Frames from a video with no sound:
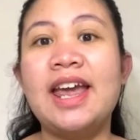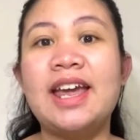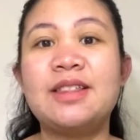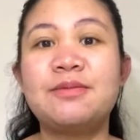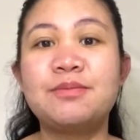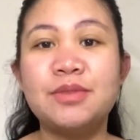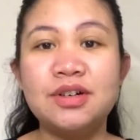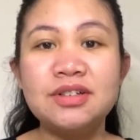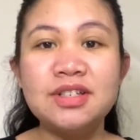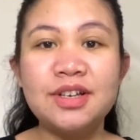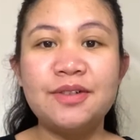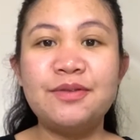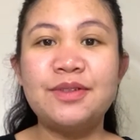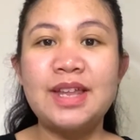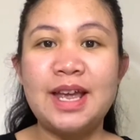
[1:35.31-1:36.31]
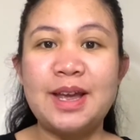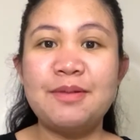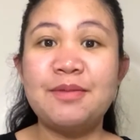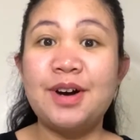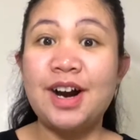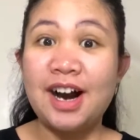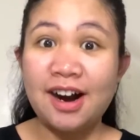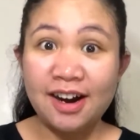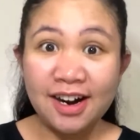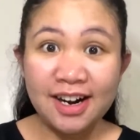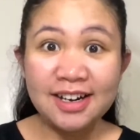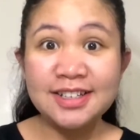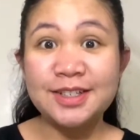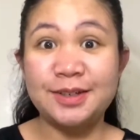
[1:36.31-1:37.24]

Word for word: and most of them are